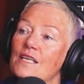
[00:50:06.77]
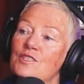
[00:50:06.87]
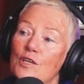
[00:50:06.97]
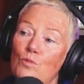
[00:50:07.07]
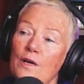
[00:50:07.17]

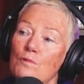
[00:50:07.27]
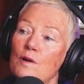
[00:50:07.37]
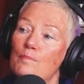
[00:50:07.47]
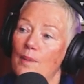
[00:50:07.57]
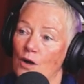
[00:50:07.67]
So we
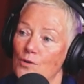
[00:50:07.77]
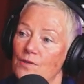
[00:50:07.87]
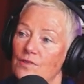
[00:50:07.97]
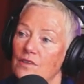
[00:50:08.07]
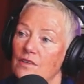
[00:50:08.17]
were
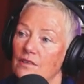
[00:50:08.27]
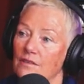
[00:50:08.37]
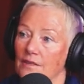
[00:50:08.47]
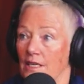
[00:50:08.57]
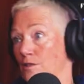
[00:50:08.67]
both
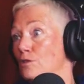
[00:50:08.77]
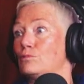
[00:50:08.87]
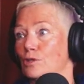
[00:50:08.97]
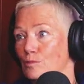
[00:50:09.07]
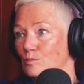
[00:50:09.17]
in the
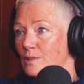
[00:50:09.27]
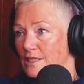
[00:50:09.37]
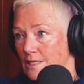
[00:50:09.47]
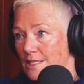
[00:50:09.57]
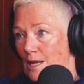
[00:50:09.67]
room
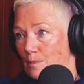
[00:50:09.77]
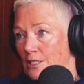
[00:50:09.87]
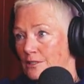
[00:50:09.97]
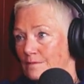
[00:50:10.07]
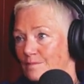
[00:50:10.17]
when this
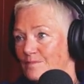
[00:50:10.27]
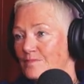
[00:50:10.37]
happened. Right,